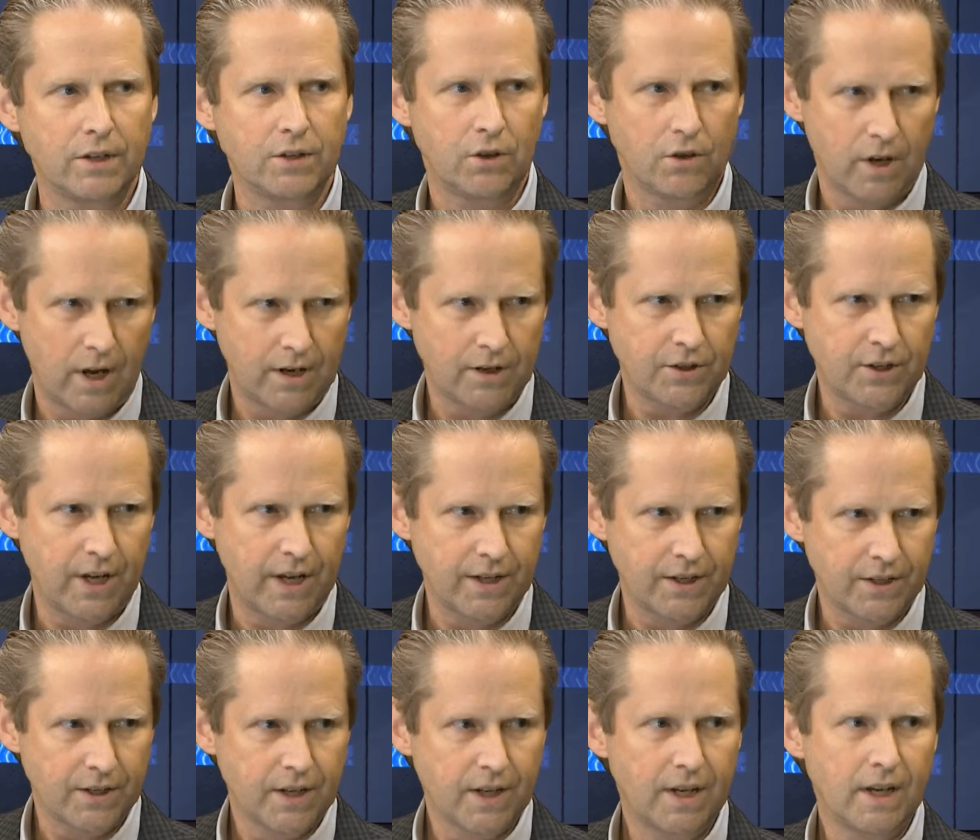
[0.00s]
is the United
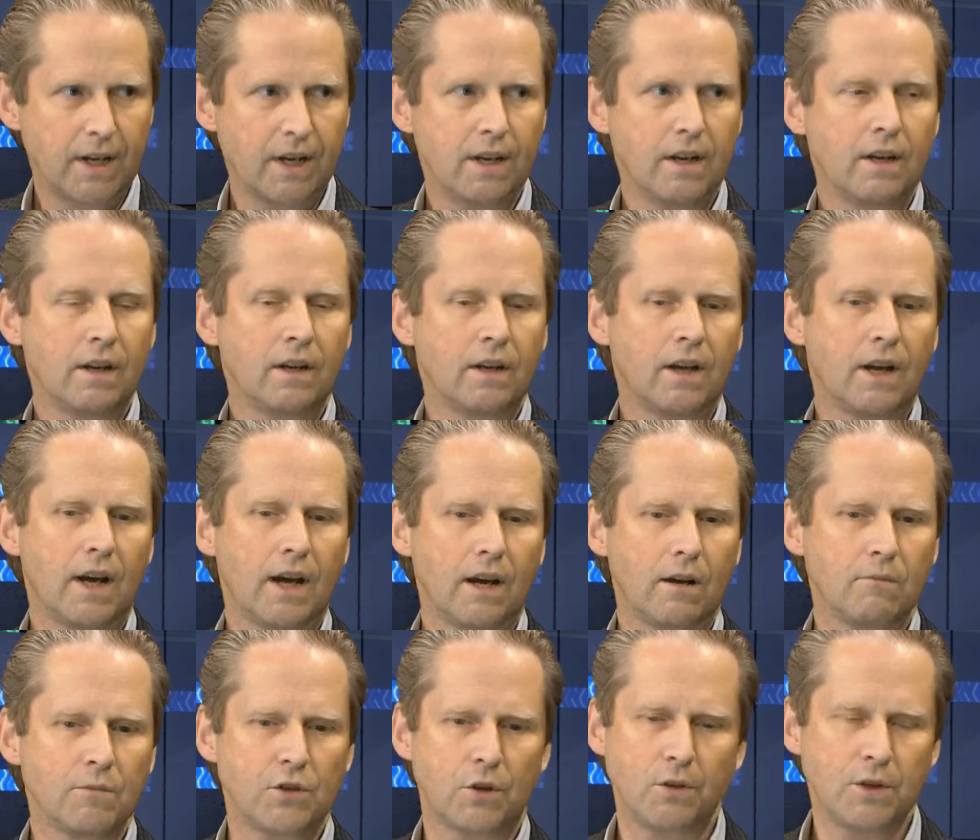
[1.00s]
States.
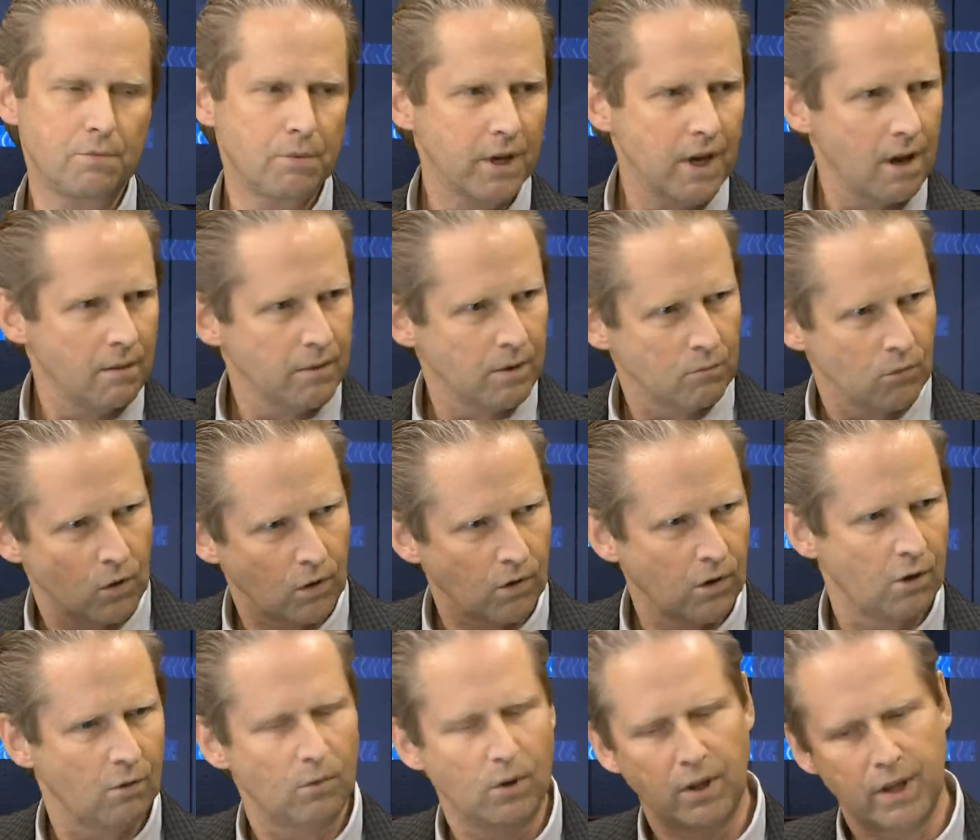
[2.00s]
So it's becoming more
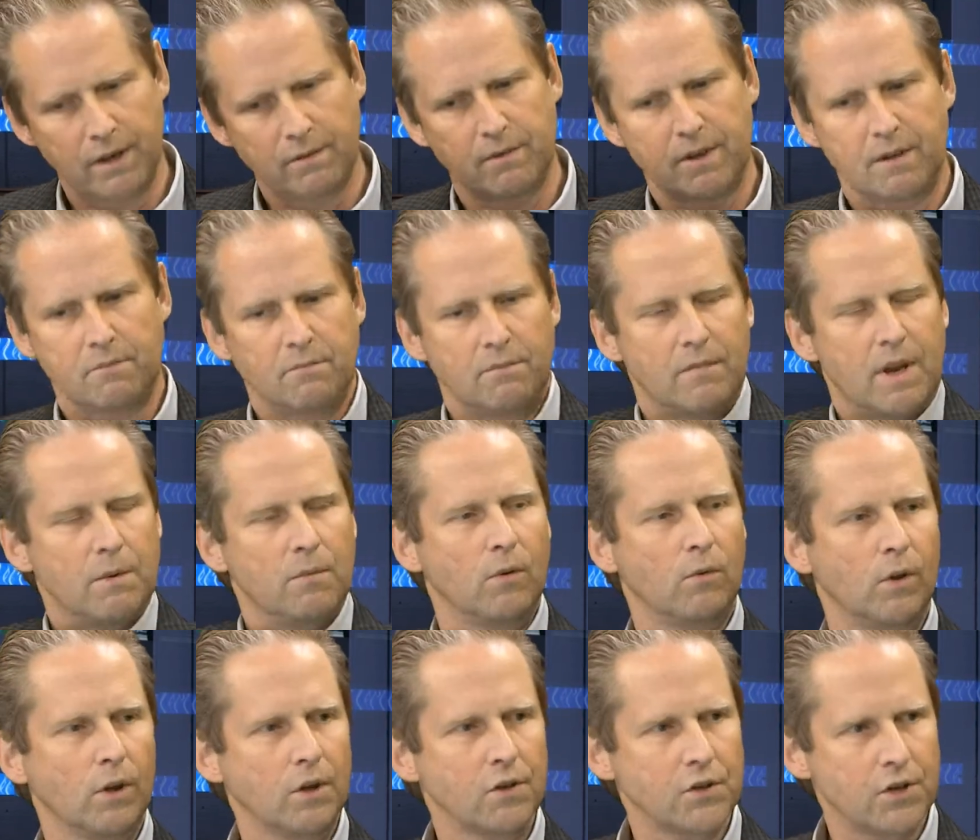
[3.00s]
global, and maybe
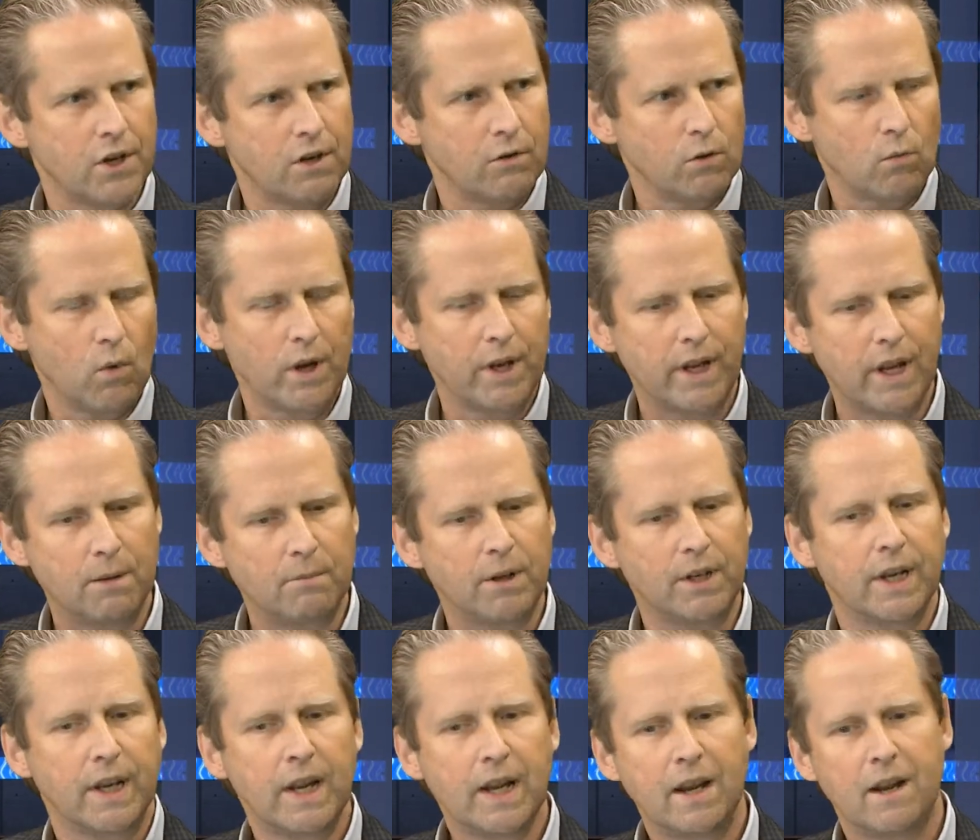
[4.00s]
we'll consider it one day.
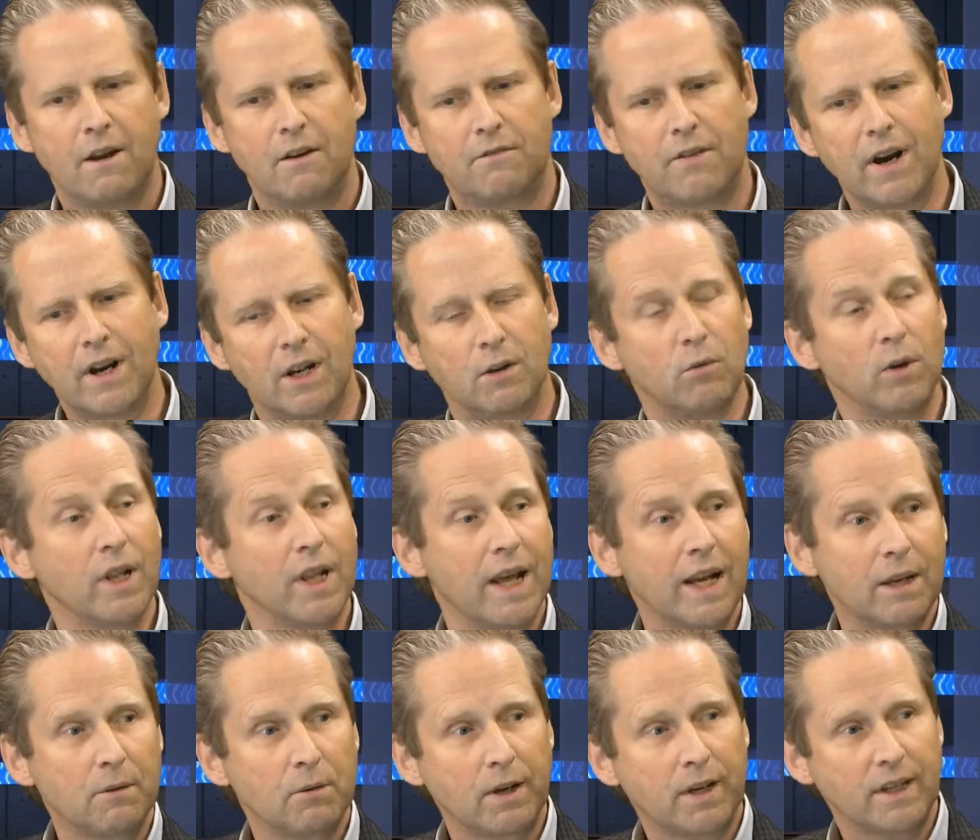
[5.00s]
But frankly, we
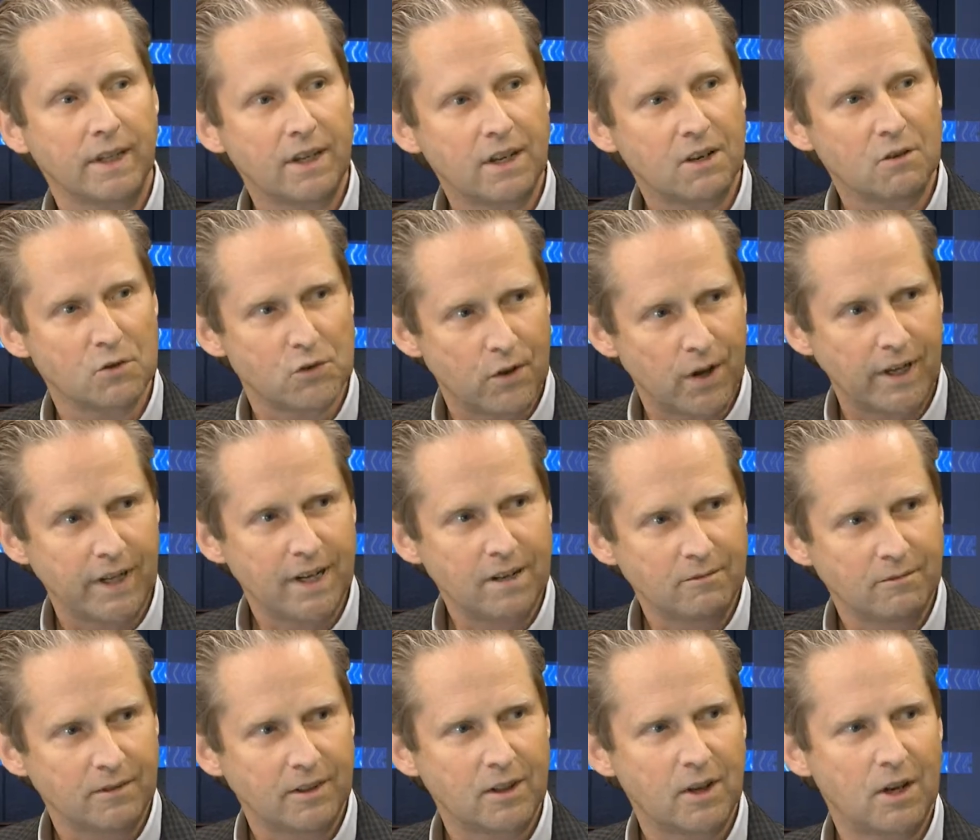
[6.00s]
like Australia.